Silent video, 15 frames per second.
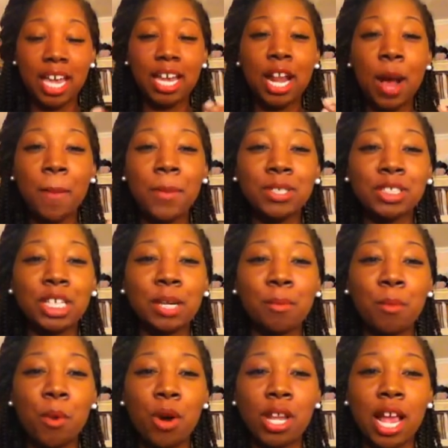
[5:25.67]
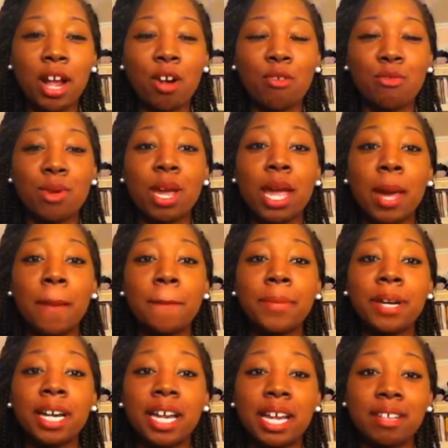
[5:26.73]
it almost looked more like a red,
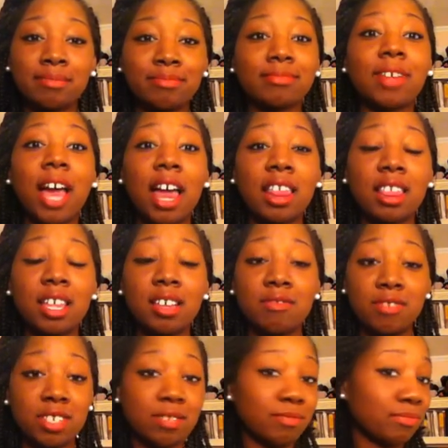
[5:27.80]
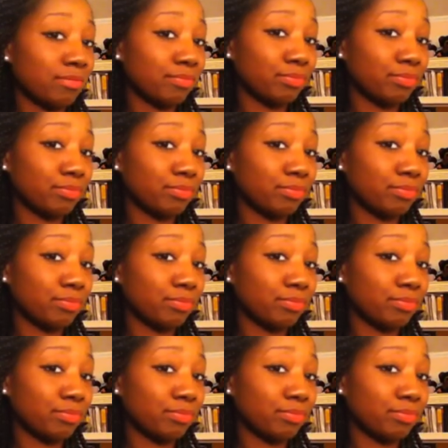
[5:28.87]
but I love it.